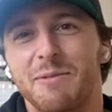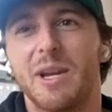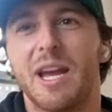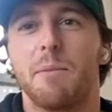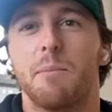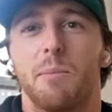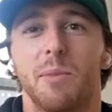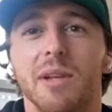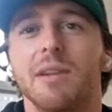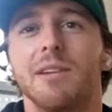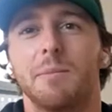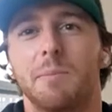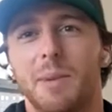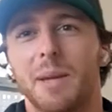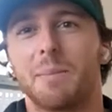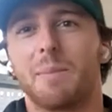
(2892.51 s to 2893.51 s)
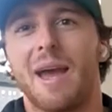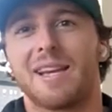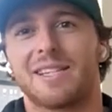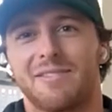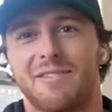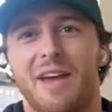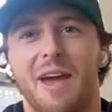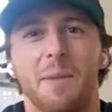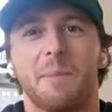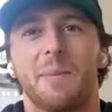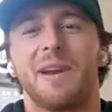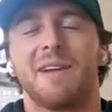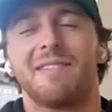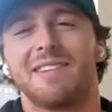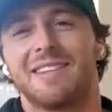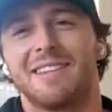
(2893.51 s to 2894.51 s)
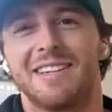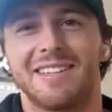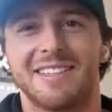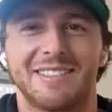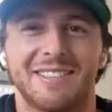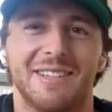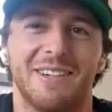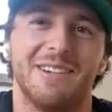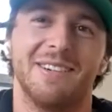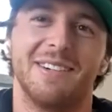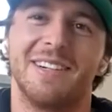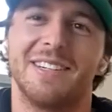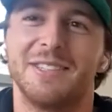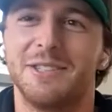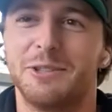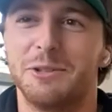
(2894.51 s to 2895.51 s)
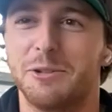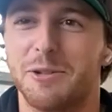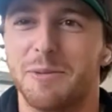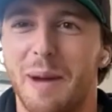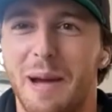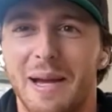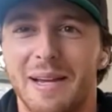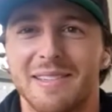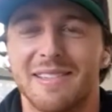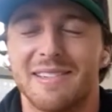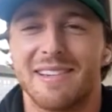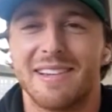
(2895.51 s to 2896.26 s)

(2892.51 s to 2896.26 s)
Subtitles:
We had literally big bags of hemp and everything. So drew some eyes.